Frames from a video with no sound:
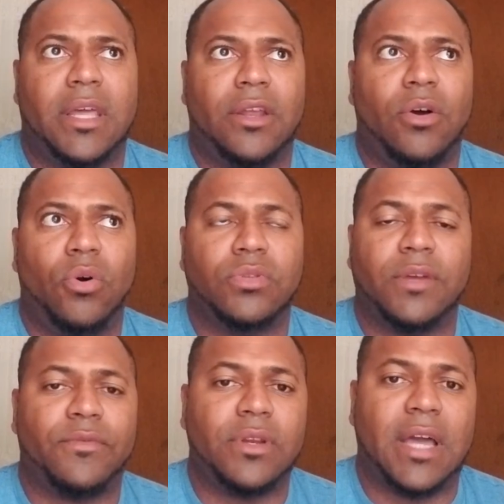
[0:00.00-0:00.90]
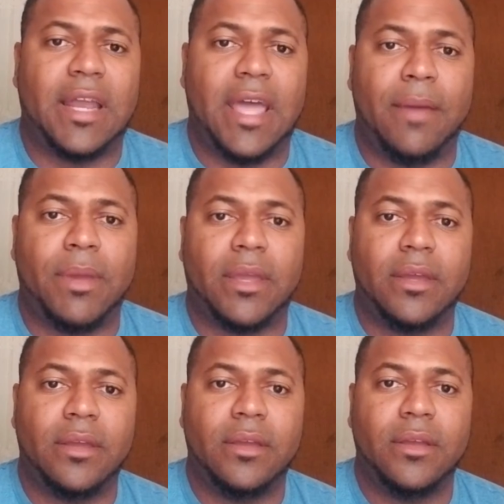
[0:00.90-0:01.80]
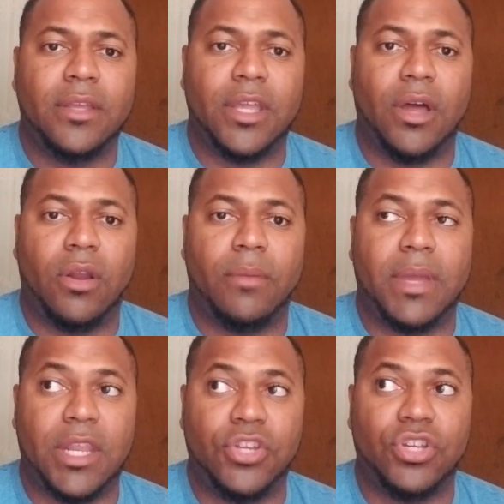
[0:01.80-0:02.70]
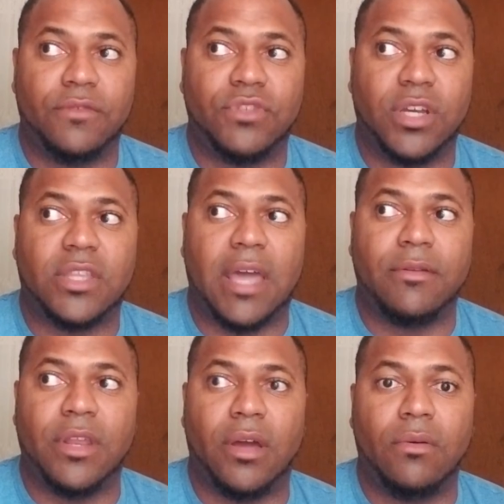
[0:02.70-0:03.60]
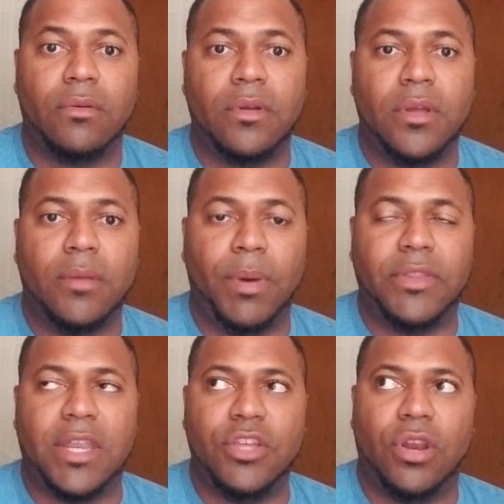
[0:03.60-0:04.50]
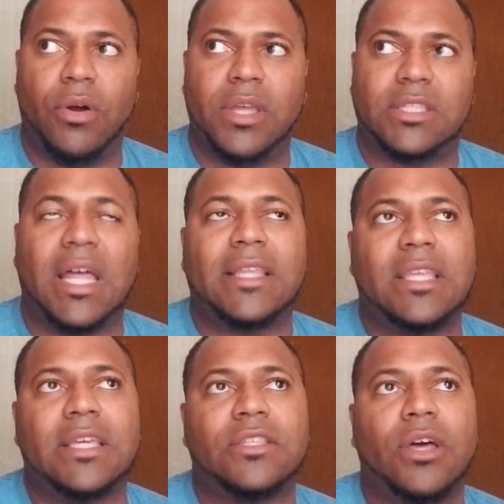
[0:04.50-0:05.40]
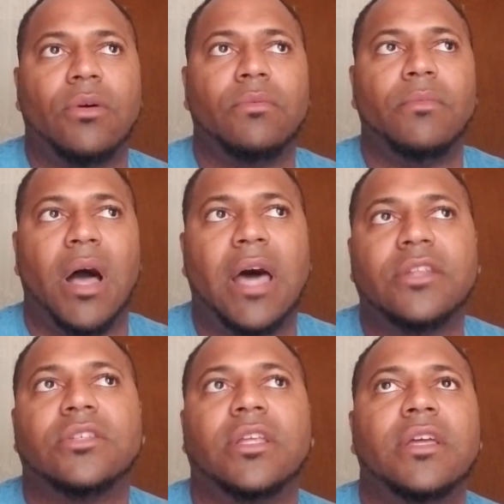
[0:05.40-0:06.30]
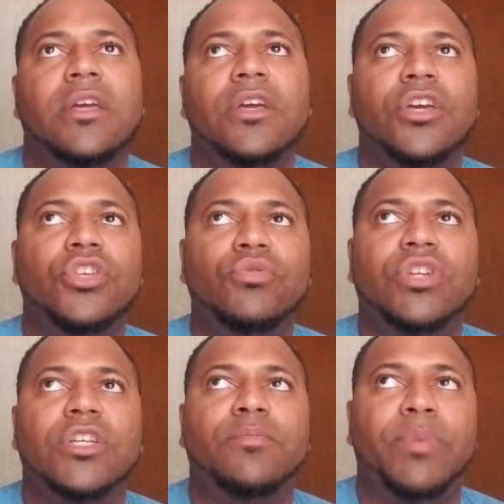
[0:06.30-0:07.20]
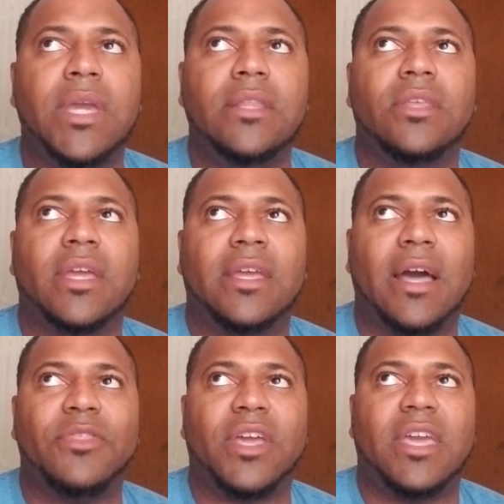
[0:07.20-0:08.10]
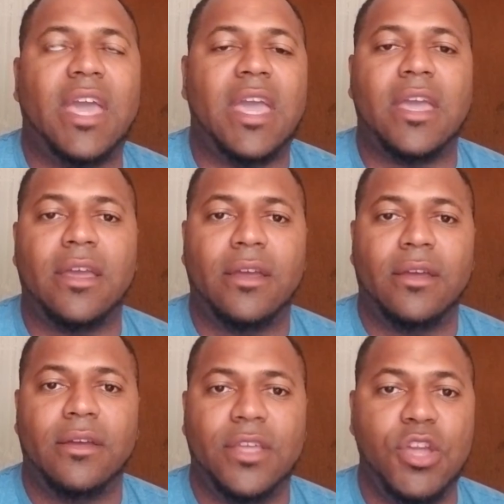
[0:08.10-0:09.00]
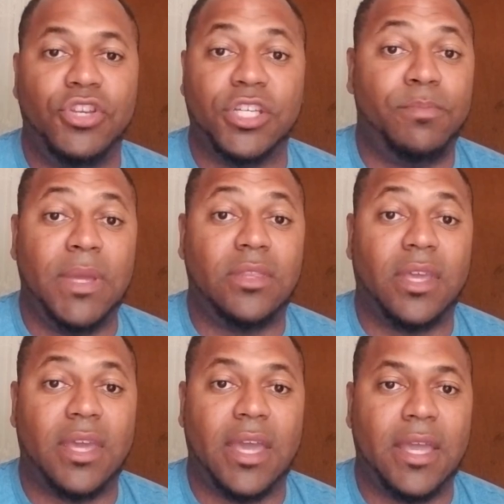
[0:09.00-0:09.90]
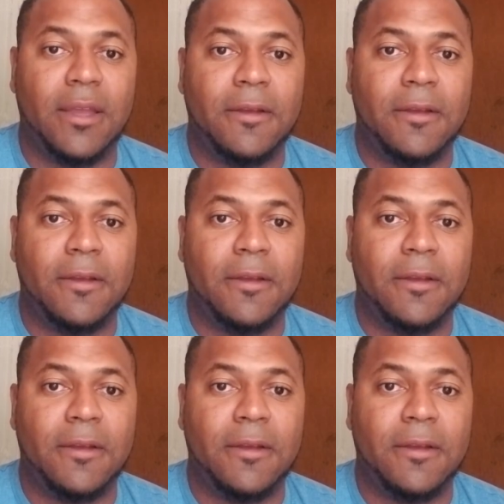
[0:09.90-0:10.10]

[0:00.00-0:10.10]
at a whole different dynamic. You know what I mean? He should have took that, But then, it's like this, though. Honestly, you just beat the king. You just beat the king.